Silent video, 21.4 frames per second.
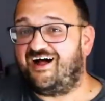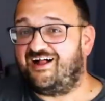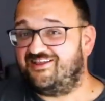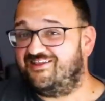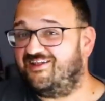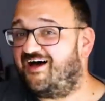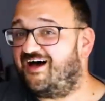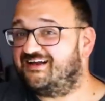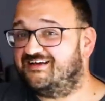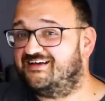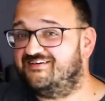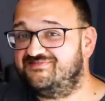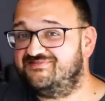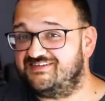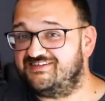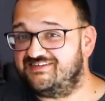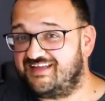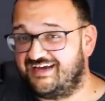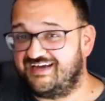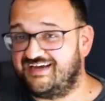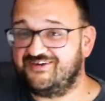a lot of the
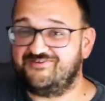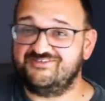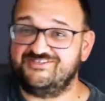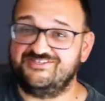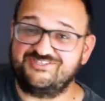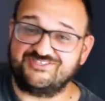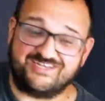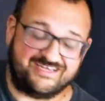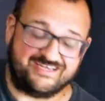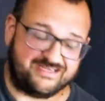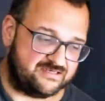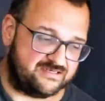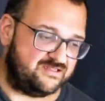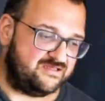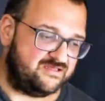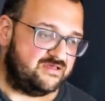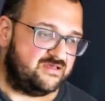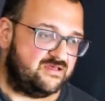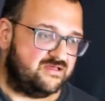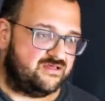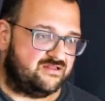language in
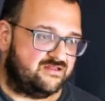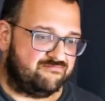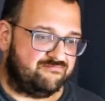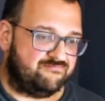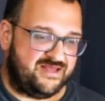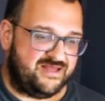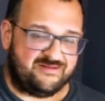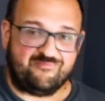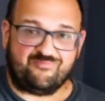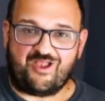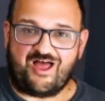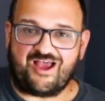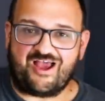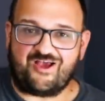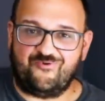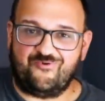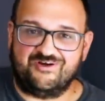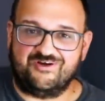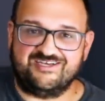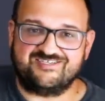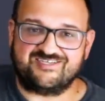Men in Black
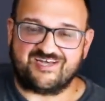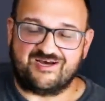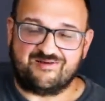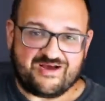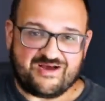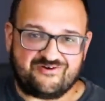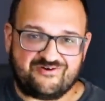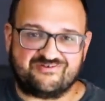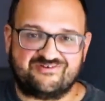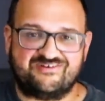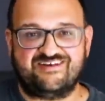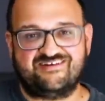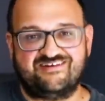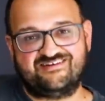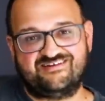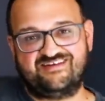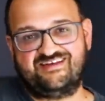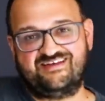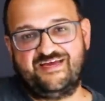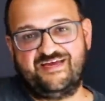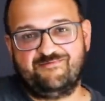was about
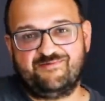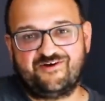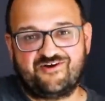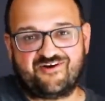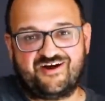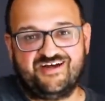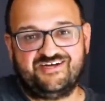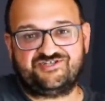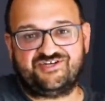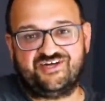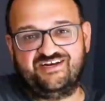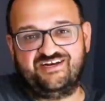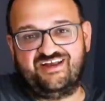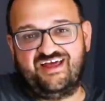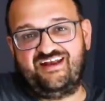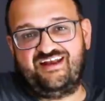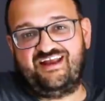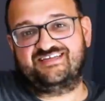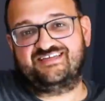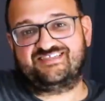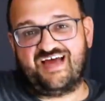immigration
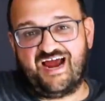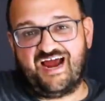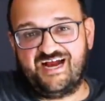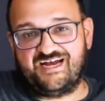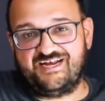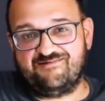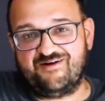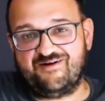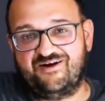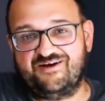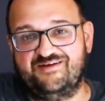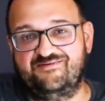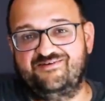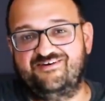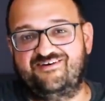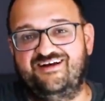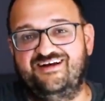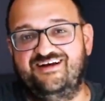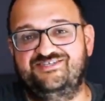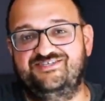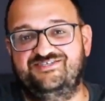and anxiety about
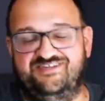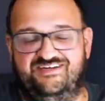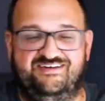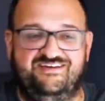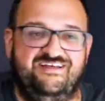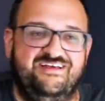immigration,